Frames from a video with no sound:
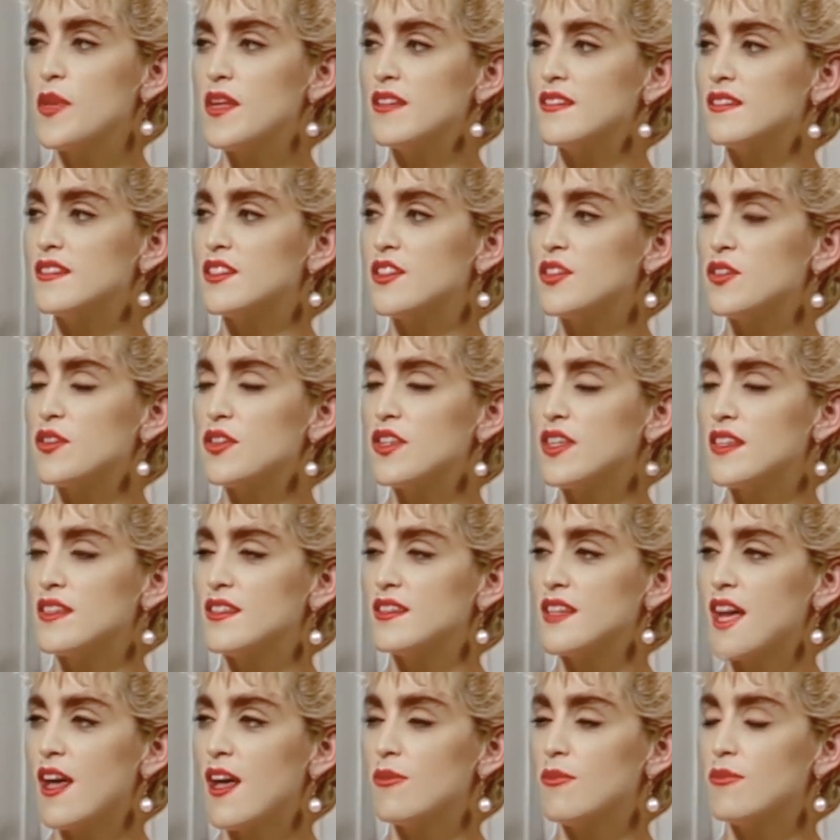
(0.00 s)
No, but it certainly
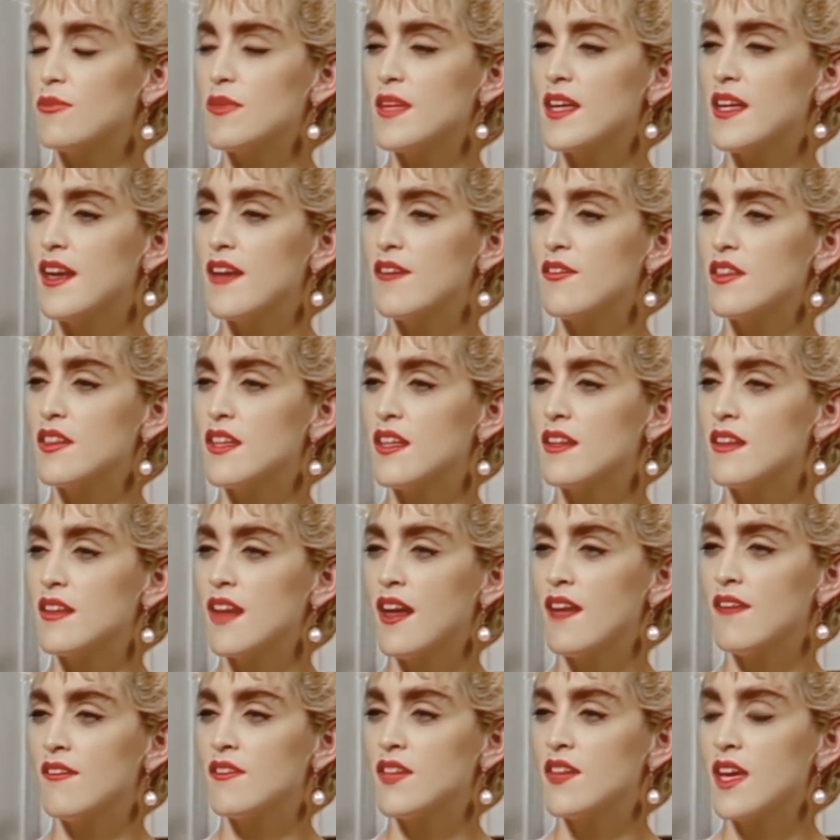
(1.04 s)
has helped me in everything
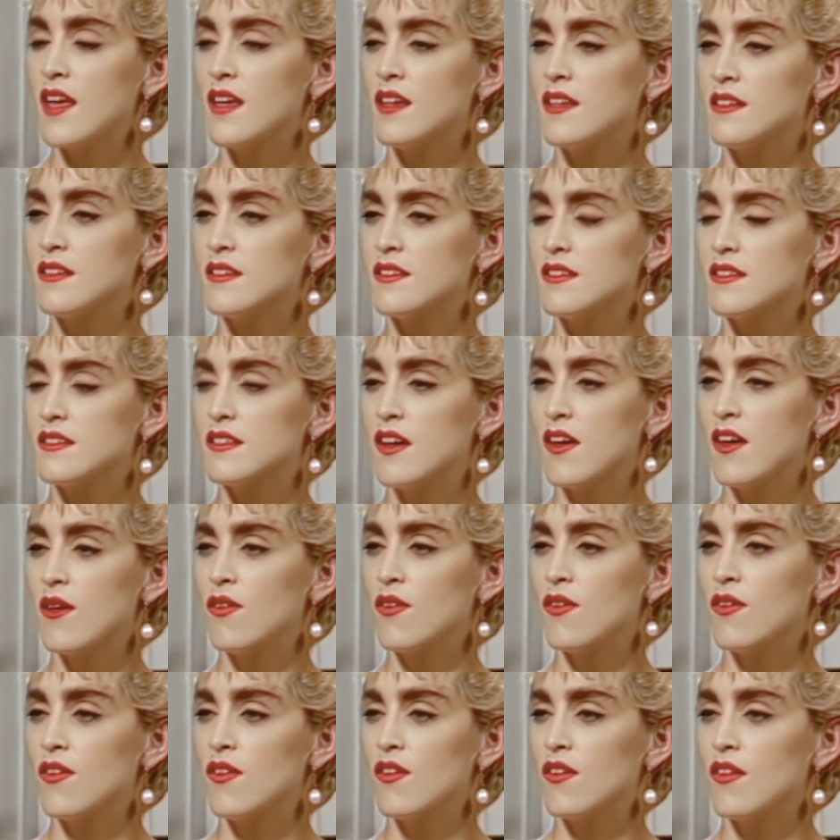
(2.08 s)
that I've done.
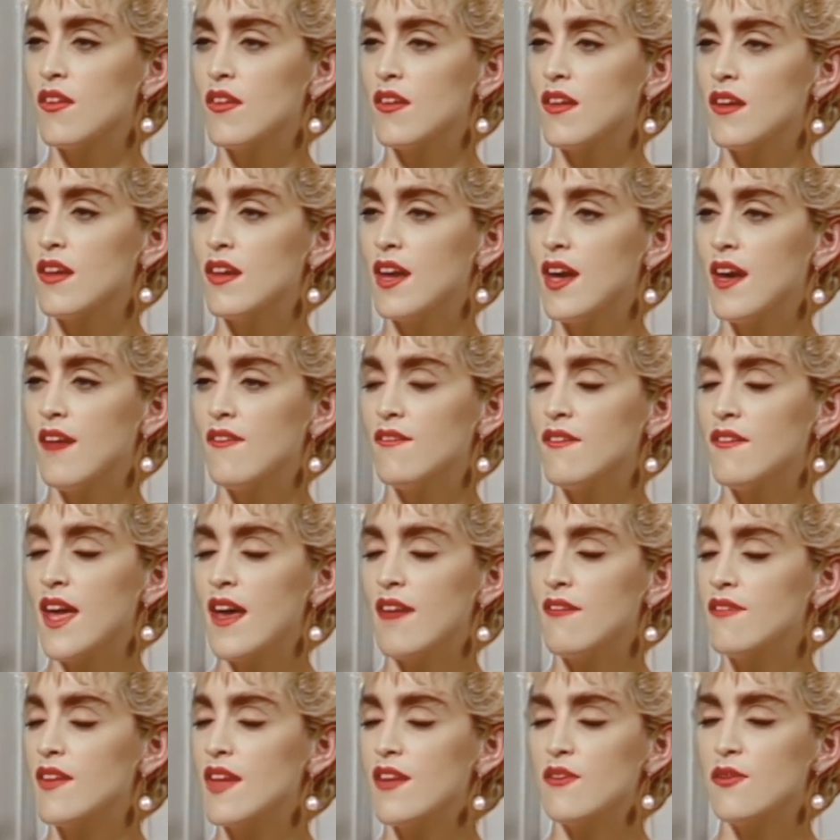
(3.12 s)
So
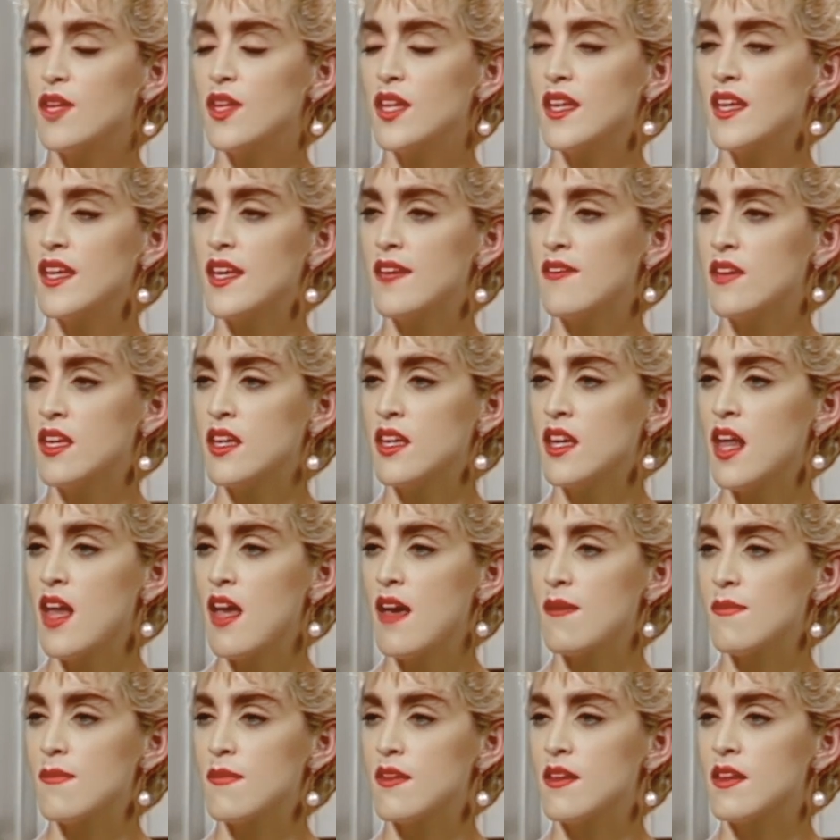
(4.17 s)
I've never really given it
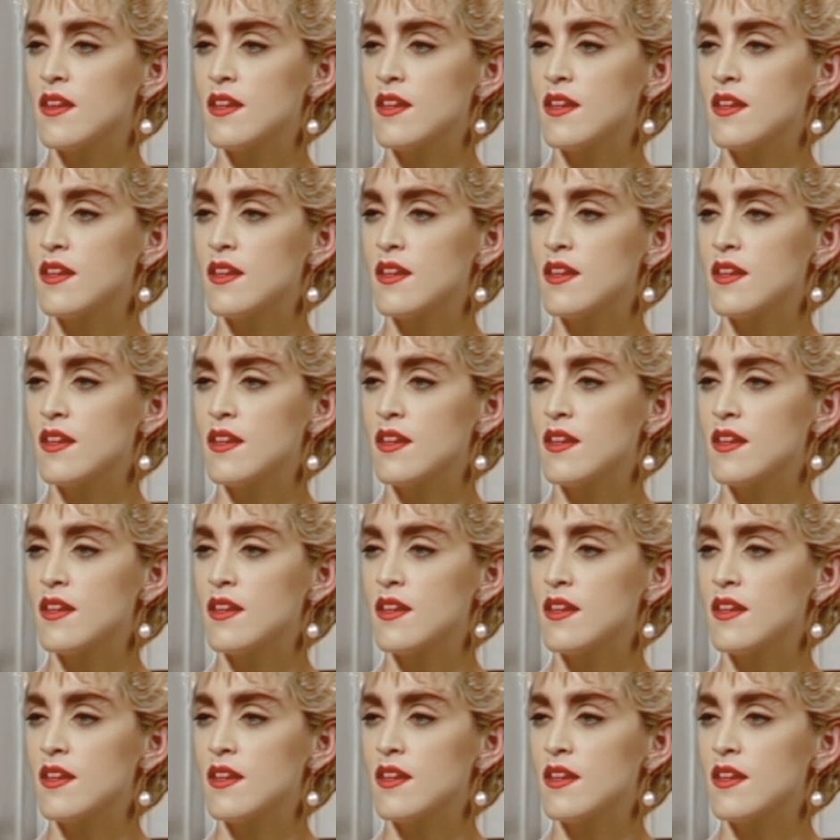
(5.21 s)
up.